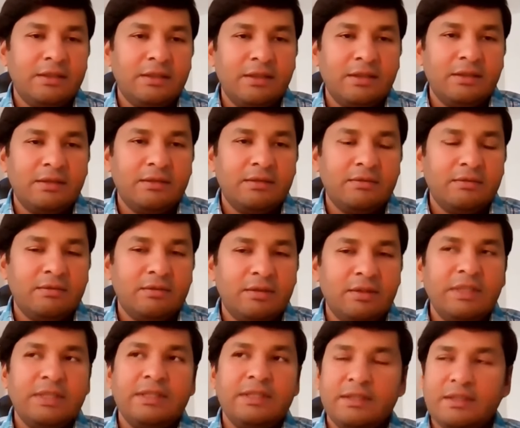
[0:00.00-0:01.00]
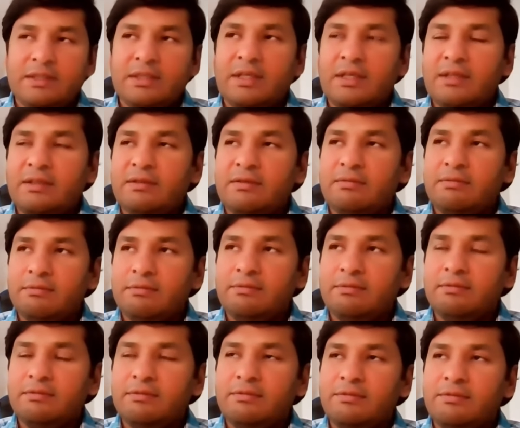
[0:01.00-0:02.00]
And yes,
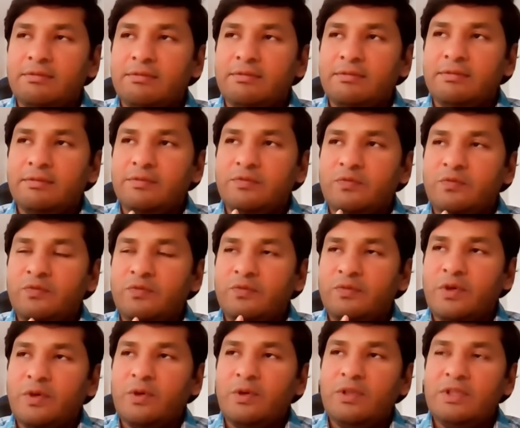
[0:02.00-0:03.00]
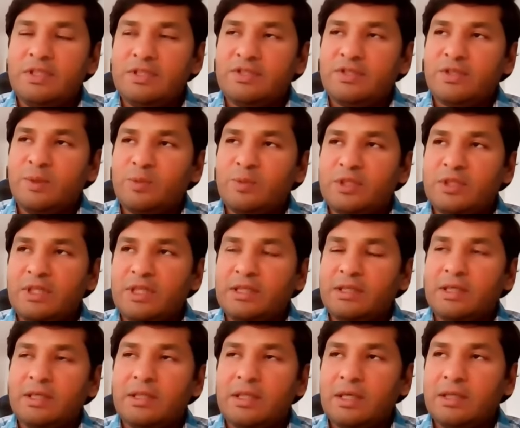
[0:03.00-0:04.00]
all these trips
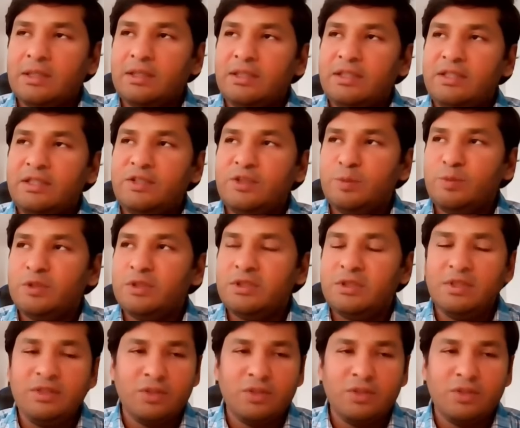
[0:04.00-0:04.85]
like Ladakh and Egypt,